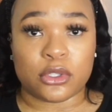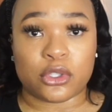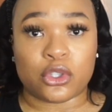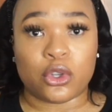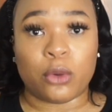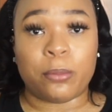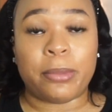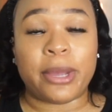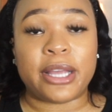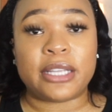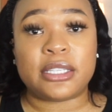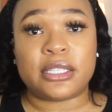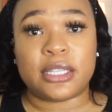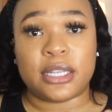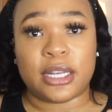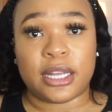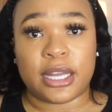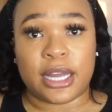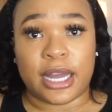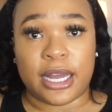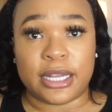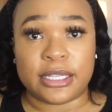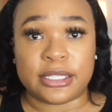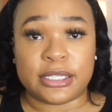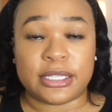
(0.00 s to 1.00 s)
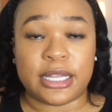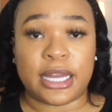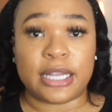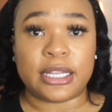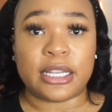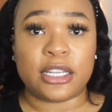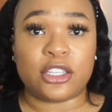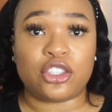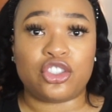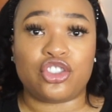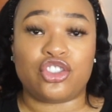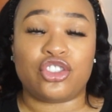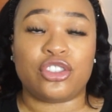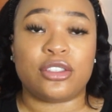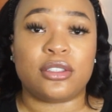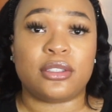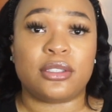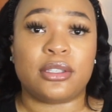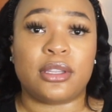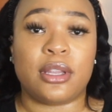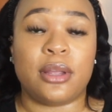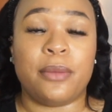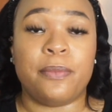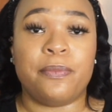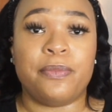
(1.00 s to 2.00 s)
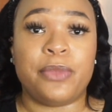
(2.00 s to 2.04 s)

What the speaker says: So basically, guys, that is just